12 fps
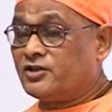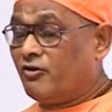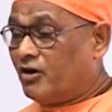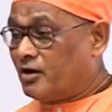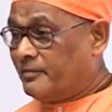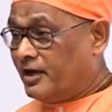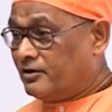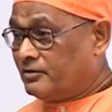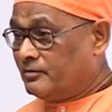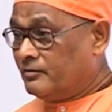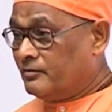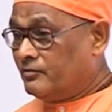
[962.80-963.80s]
government,
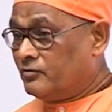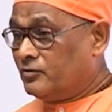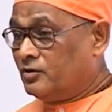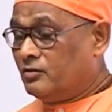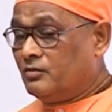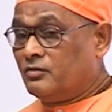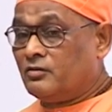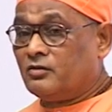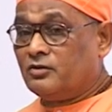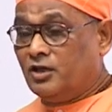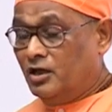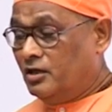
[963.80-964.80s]

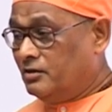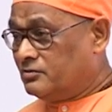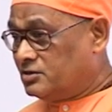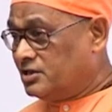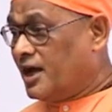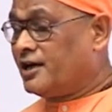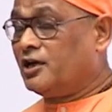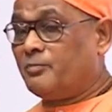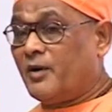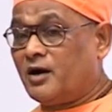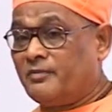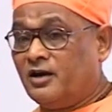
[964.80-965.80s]
the CID
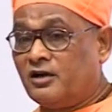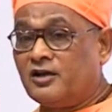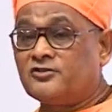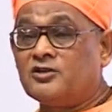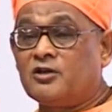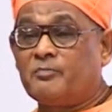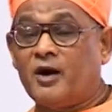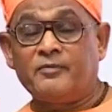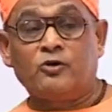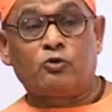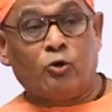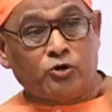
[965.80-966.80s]
department, intelligence
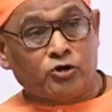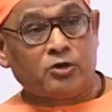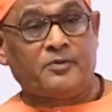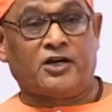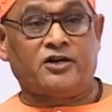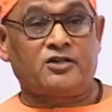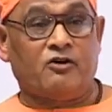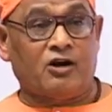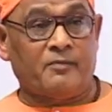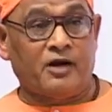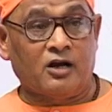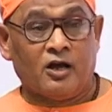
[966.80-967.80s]
department, wrote to the British
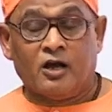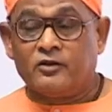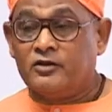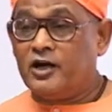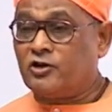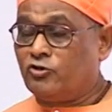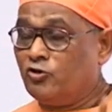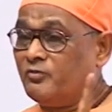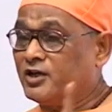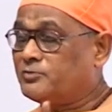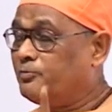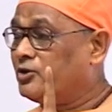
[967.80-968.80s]
government that you
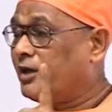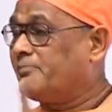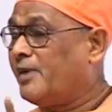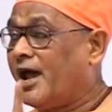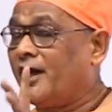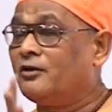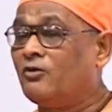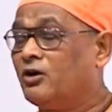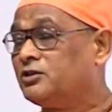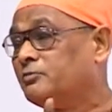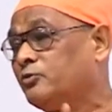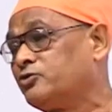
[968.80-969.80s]
must put a ban
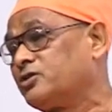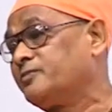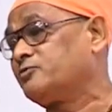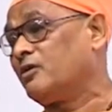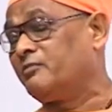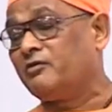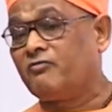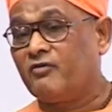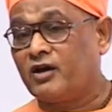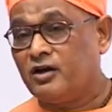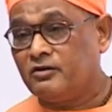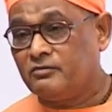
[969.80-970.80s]
on the books of Swami
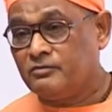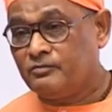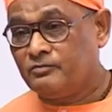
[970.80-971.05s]
Vivekananda.